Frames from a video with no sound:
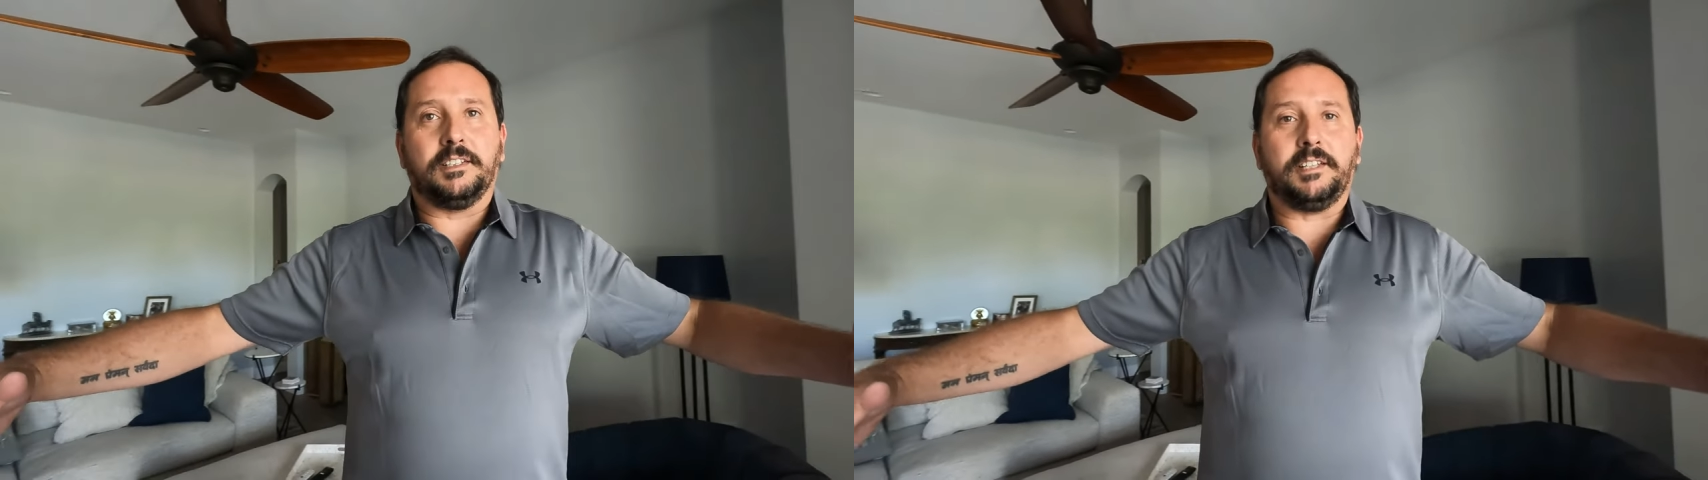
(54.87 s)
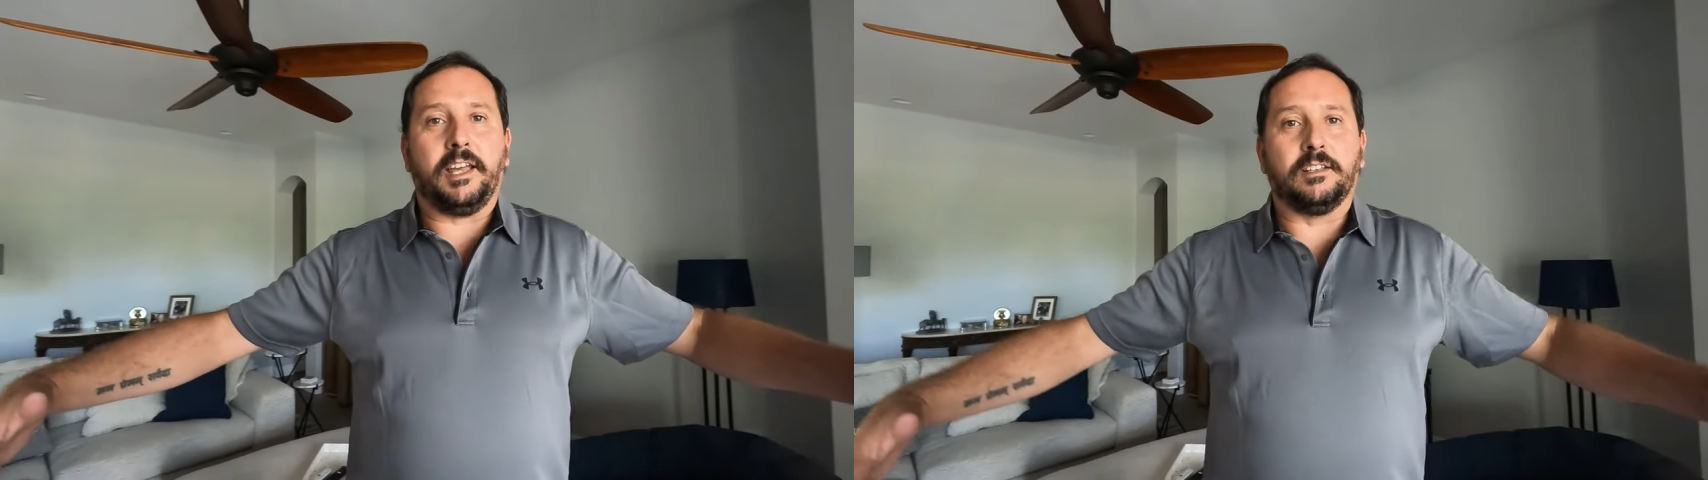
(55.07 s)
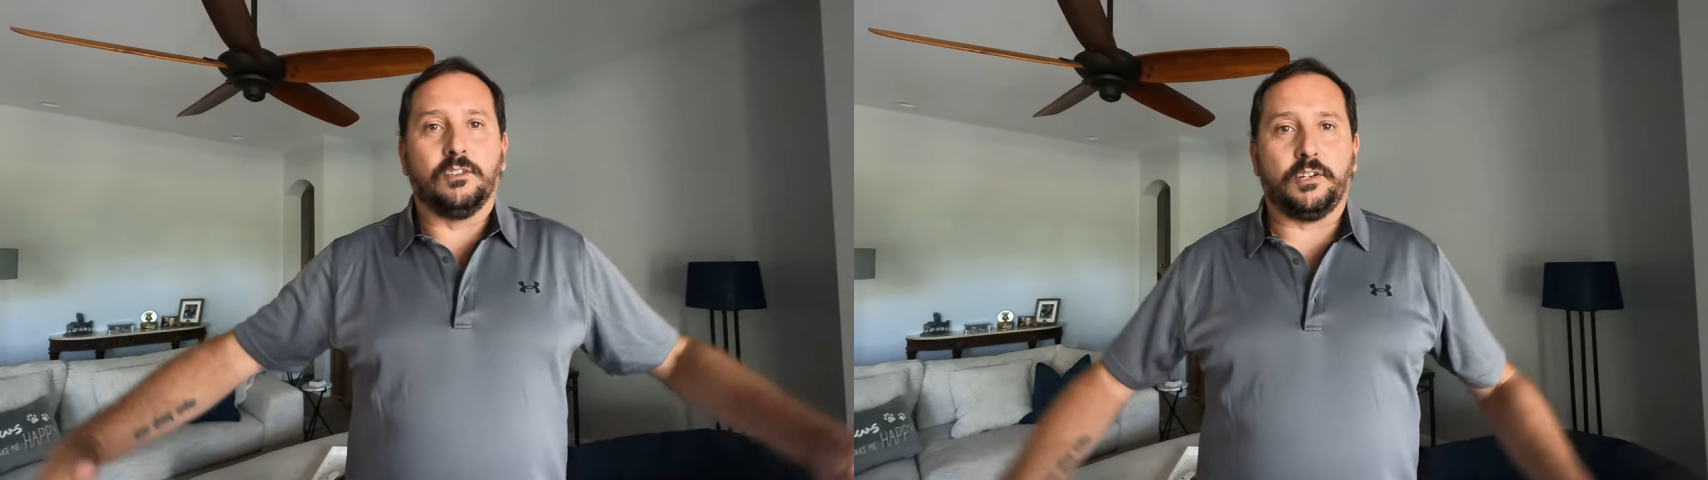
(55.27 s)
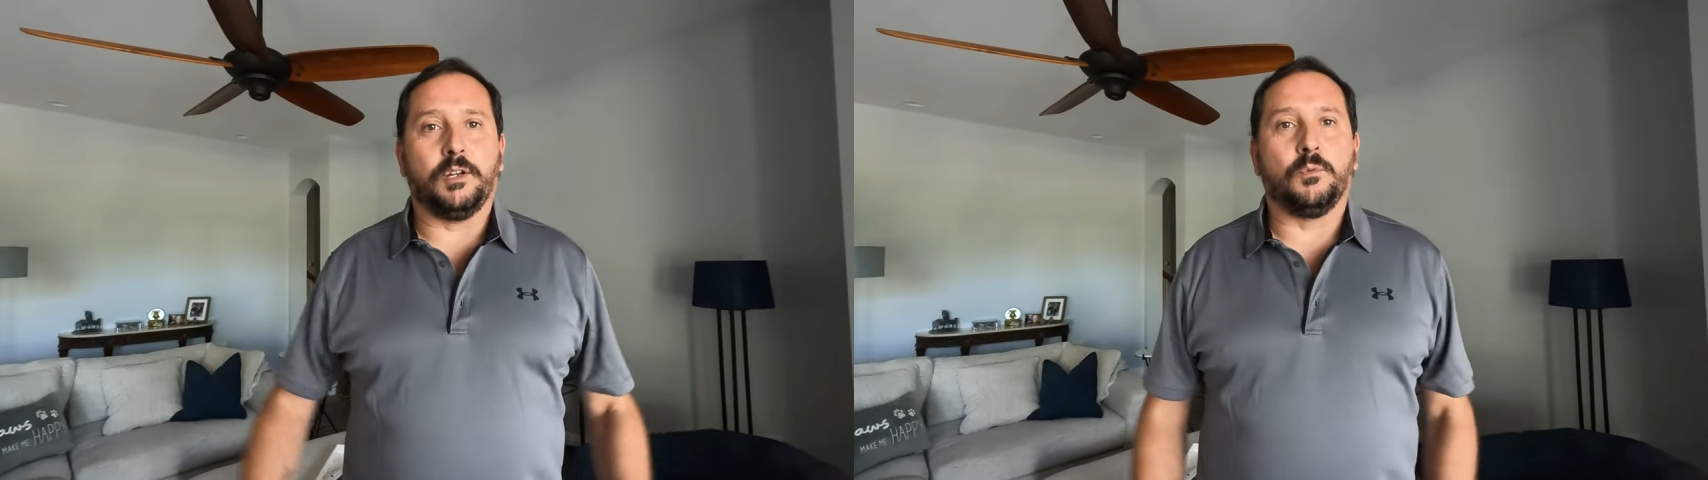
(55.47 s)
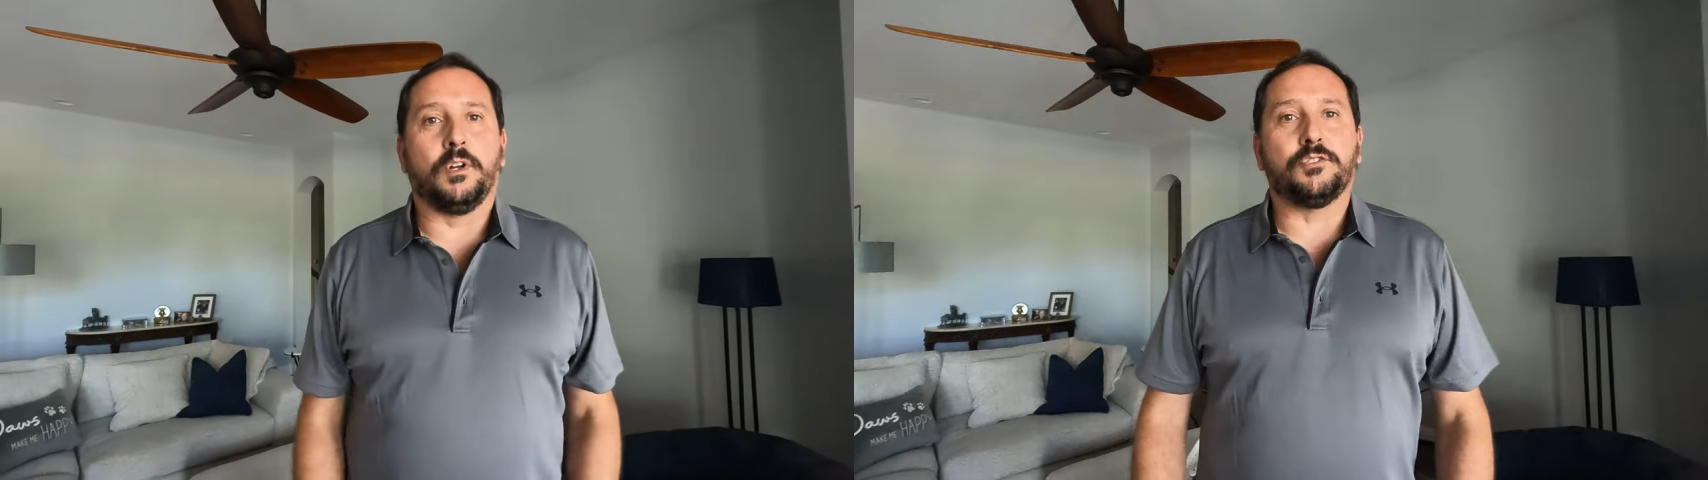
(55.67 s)
the tent
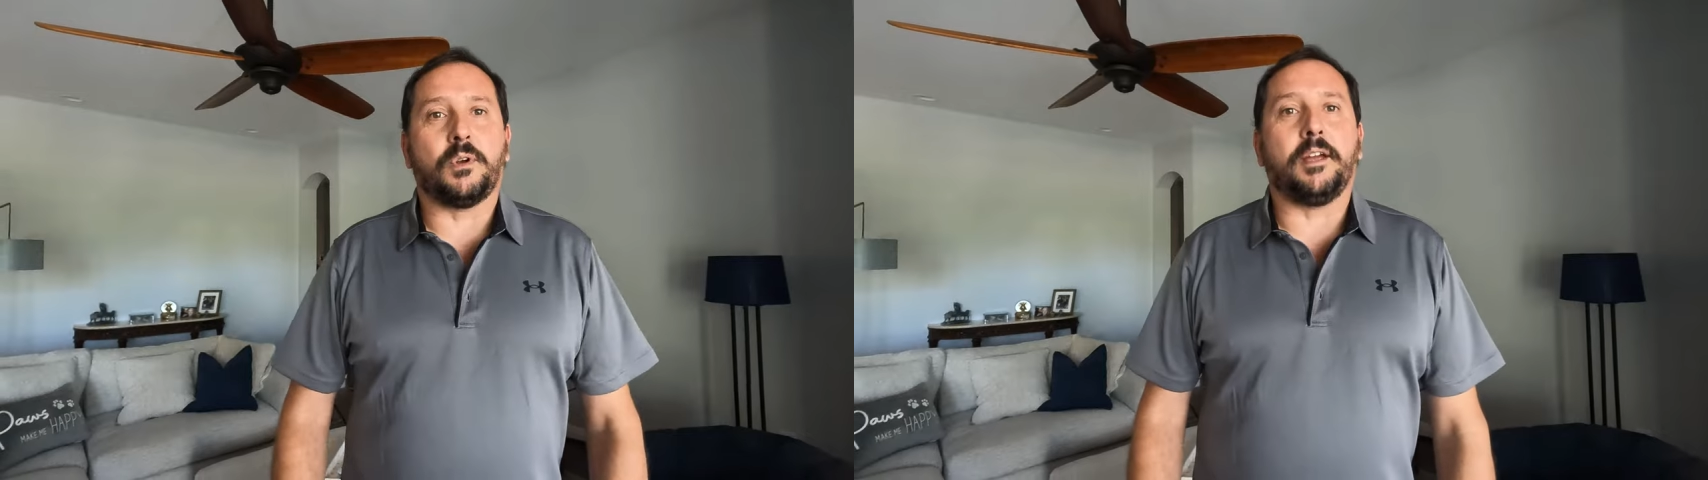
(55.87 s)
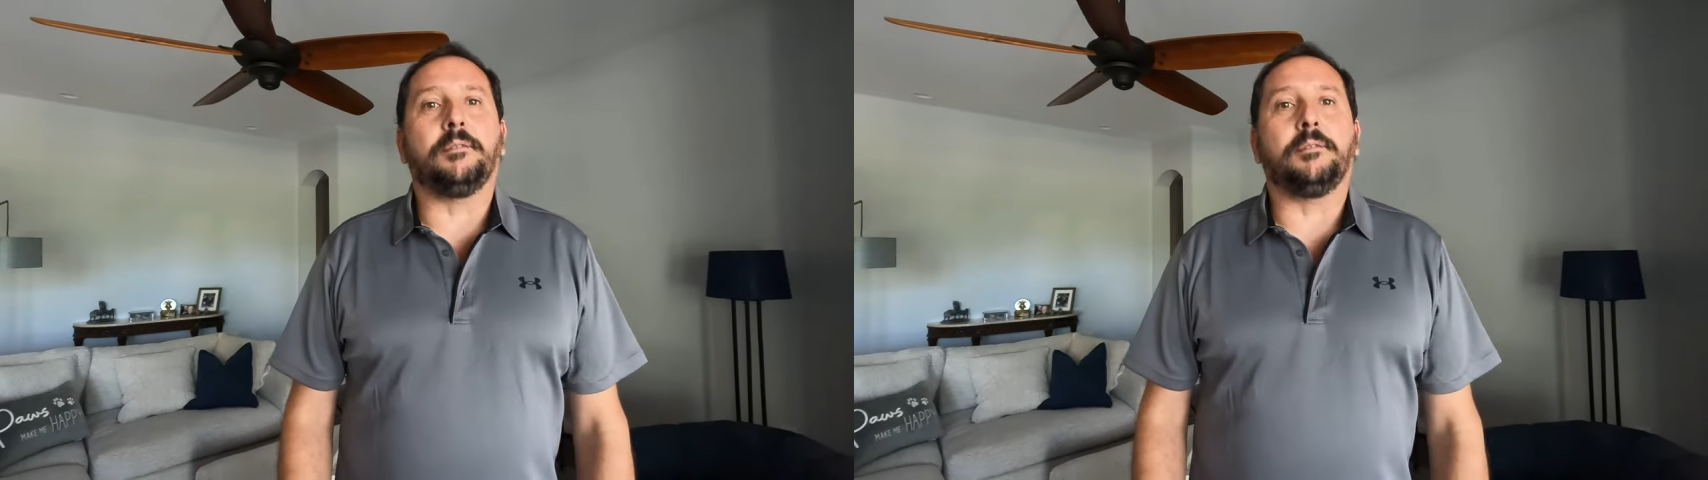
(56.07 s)
looking ones, right?